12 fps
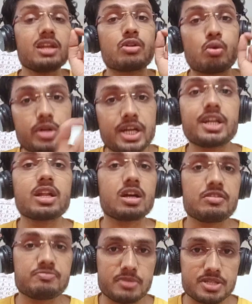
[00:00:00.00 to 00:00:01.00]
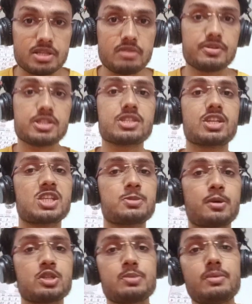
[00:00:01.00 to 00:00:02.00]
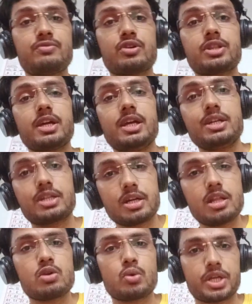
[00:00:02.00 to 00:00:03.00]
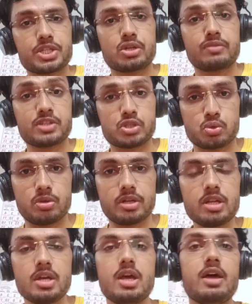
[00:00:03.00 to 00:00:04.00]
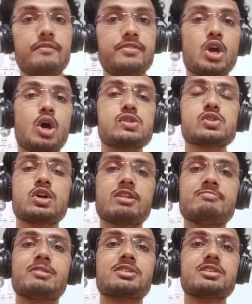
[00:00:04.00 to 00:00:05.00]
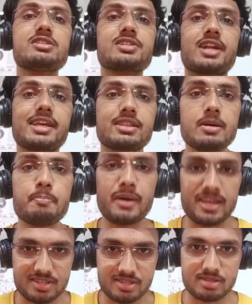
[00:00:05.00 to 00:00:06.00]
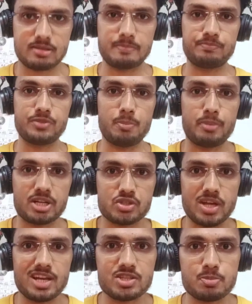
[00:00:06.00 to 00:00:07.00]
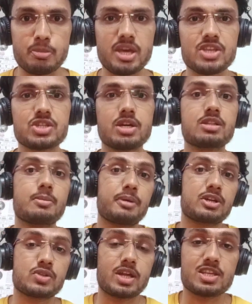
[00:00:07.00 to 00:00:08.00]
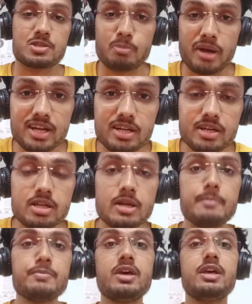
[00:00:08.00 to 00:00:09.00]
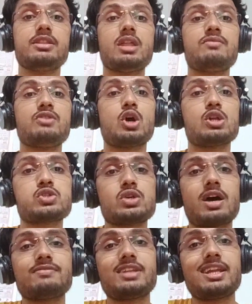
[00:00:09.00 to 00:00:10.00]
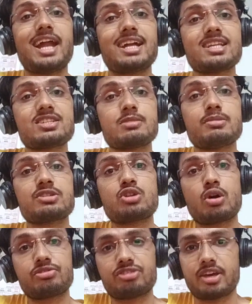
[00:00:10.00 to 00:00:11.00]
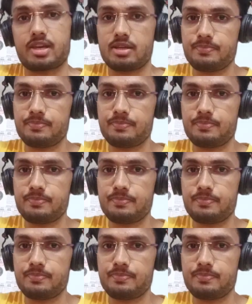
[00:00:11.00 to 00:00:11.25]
rotator cuff muscle, which is responsible for the internal rotation of the shoulder, we also have muscles like the pecs, the pectoralis major, the pectoralis minor. Then we also have the latissimus dorsi.